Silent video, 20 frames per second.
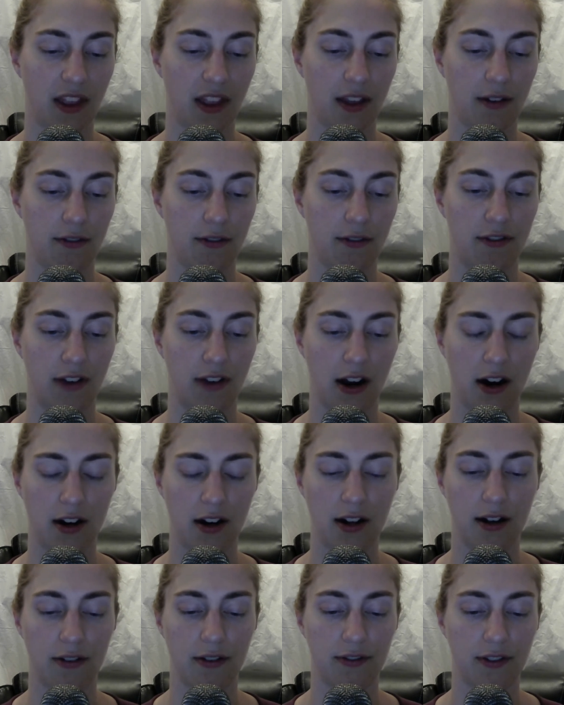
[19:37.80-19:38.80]
Fair
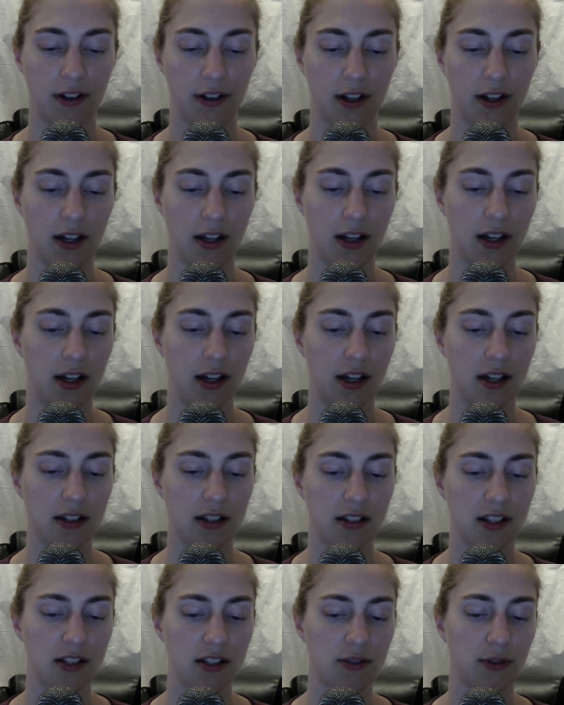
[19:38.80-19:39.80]
enough.
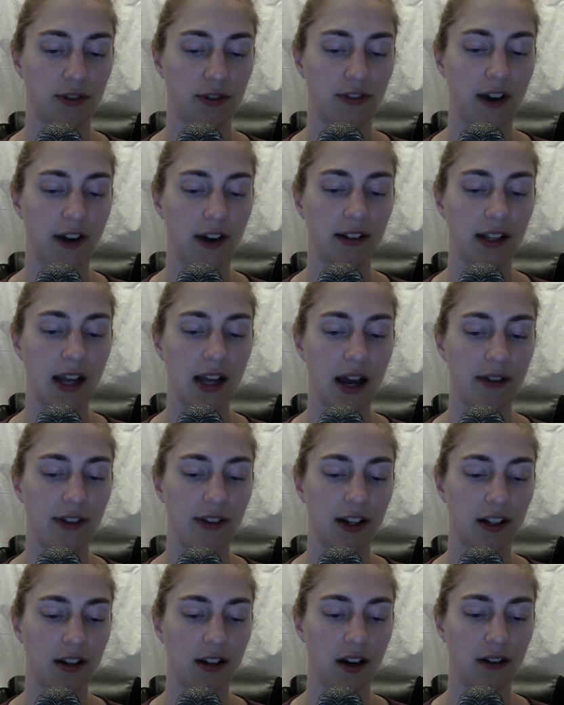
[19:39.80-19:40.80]
And since we're finally
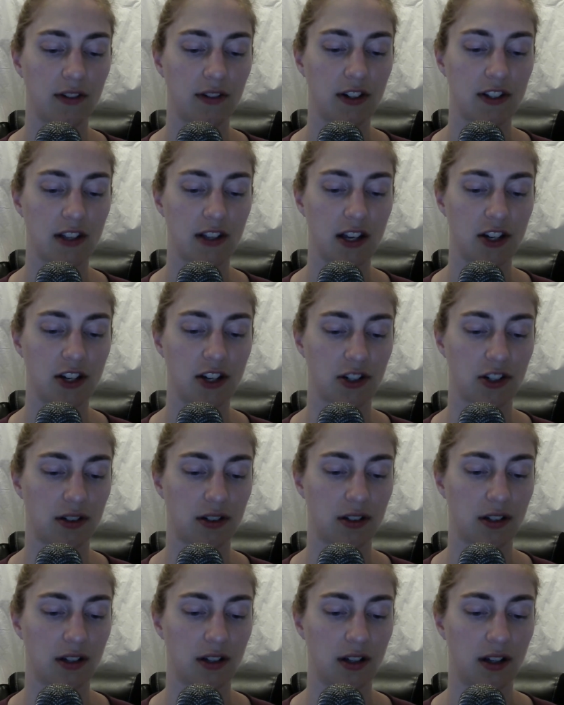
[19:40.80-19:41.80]
having a conversation,
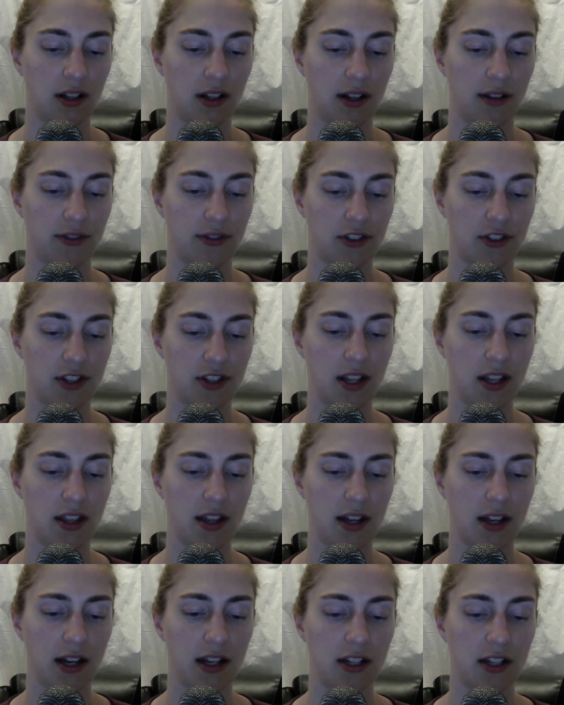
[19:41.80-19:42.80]
if there's
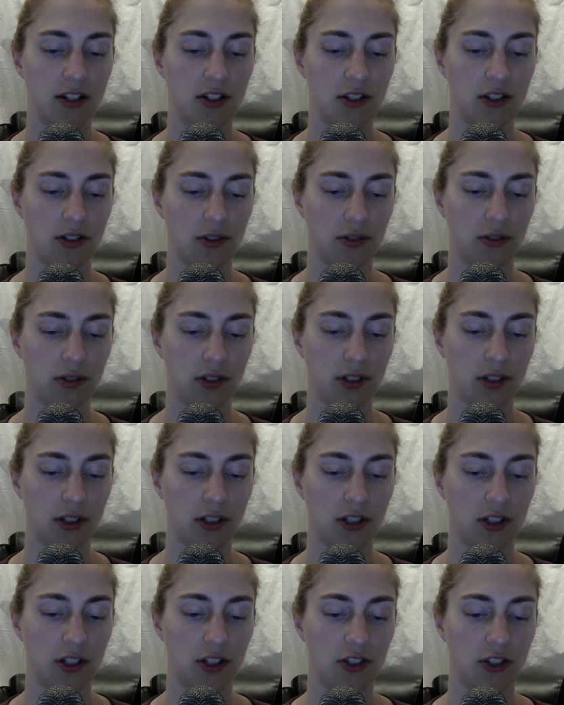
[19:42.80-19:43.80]
anything I can do,
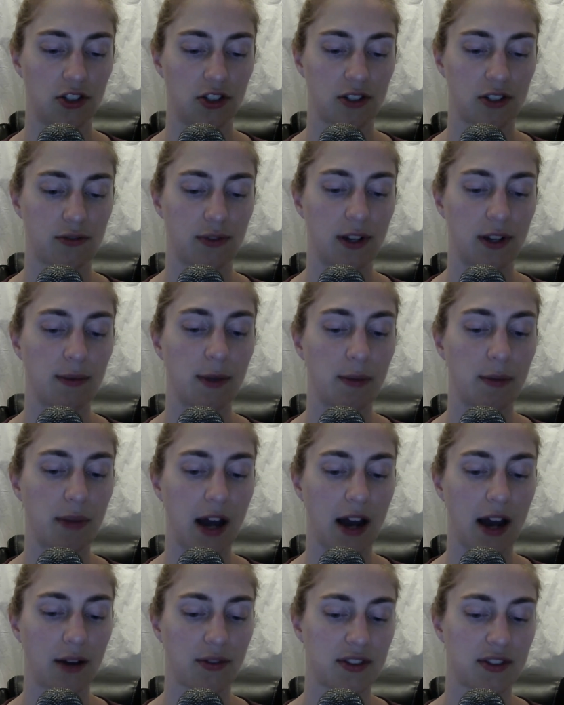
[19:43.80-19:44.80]
just ring me
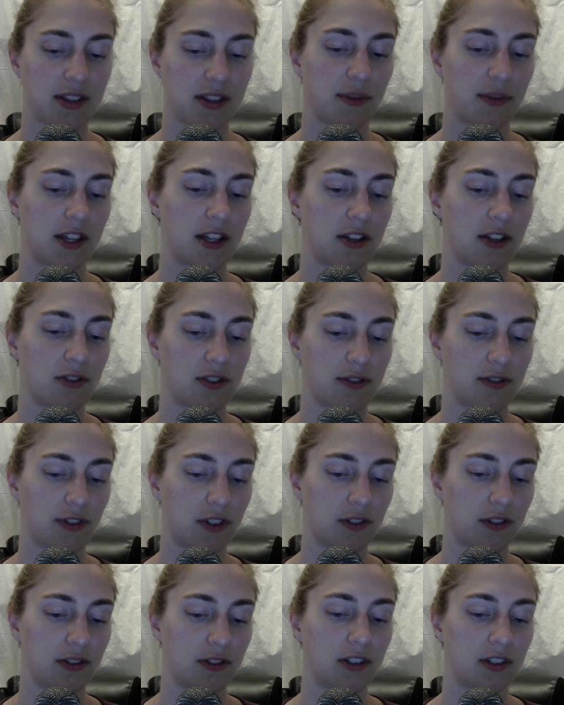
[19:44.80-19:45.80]
back with something
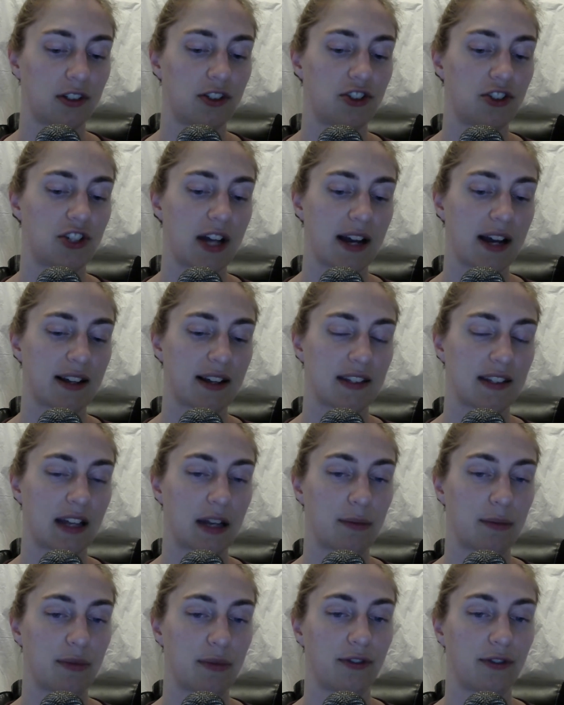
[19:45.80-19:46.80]
useful, Jack
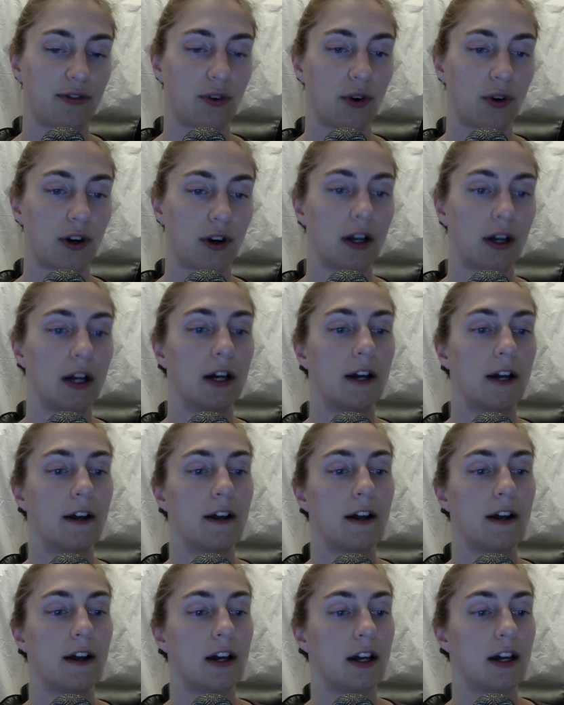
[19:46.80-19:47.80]
said before
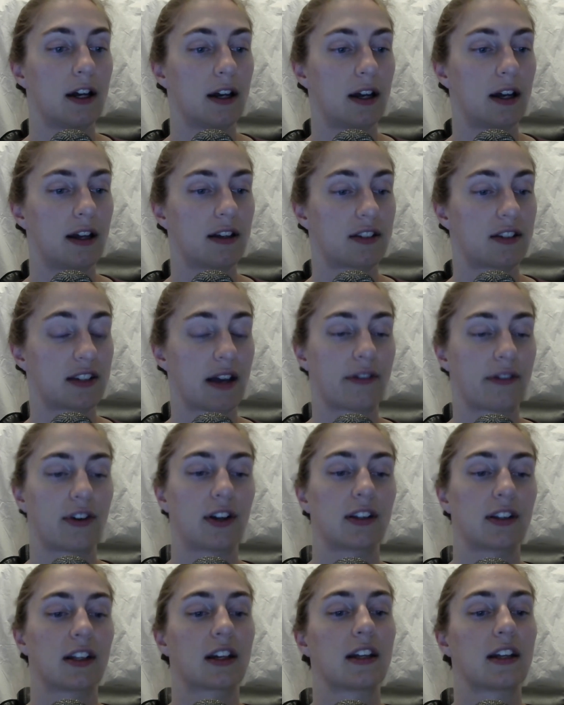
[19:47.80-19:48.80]
uh,
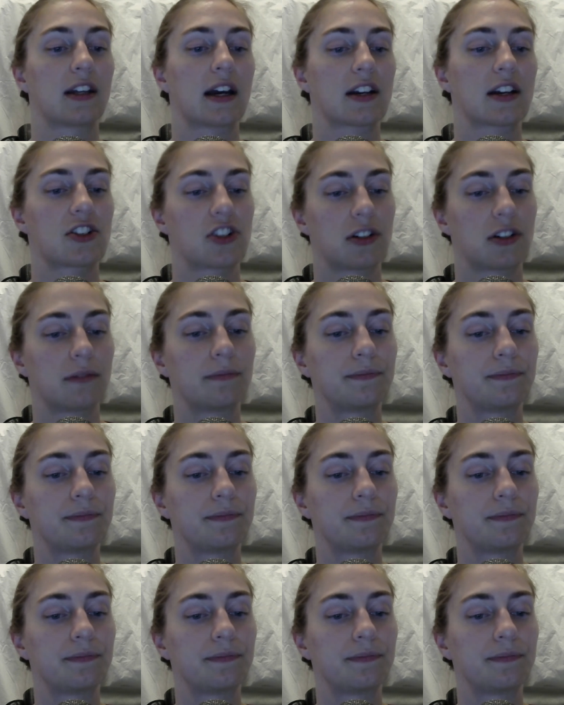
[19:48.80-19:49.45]
severing the connection.